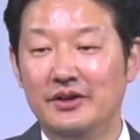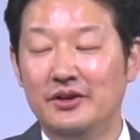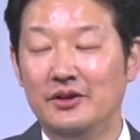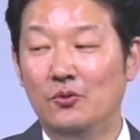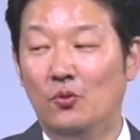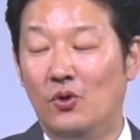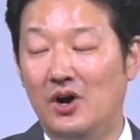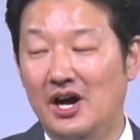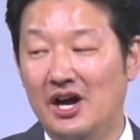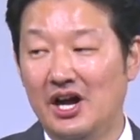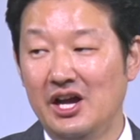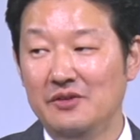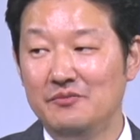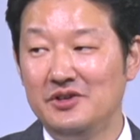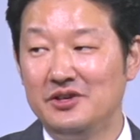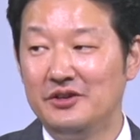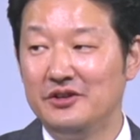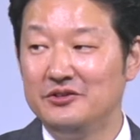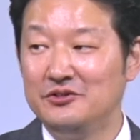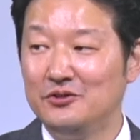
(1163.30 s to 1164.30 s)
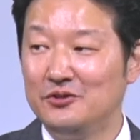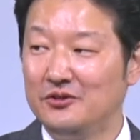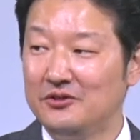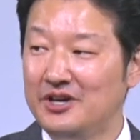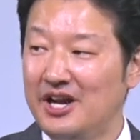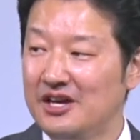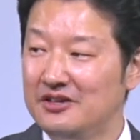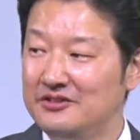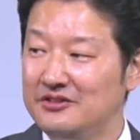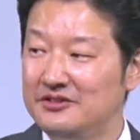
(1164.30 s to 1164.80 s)
Why? Because you don't
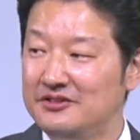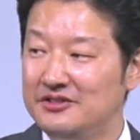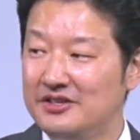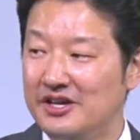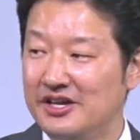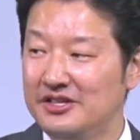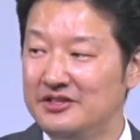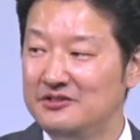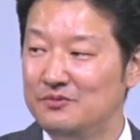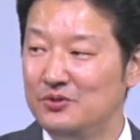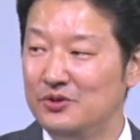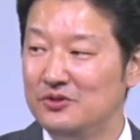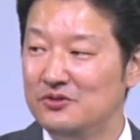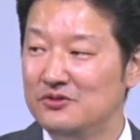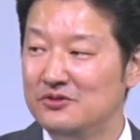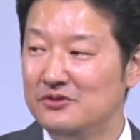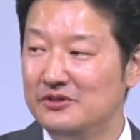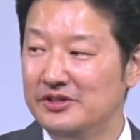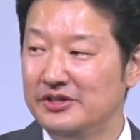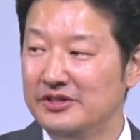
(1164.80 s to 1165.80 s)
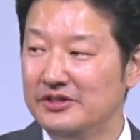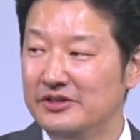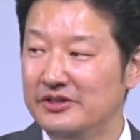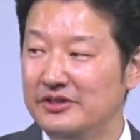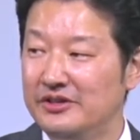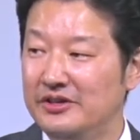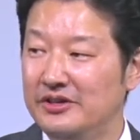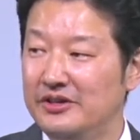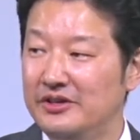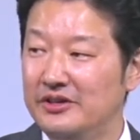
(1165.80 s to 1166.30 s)
exercise spiritually,
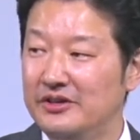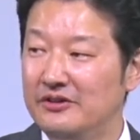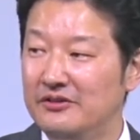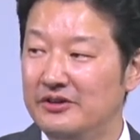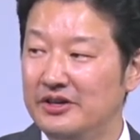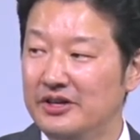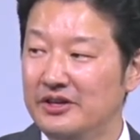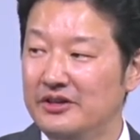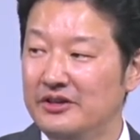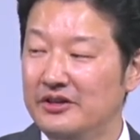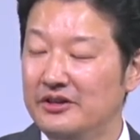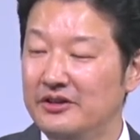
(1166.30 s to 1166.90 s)
right?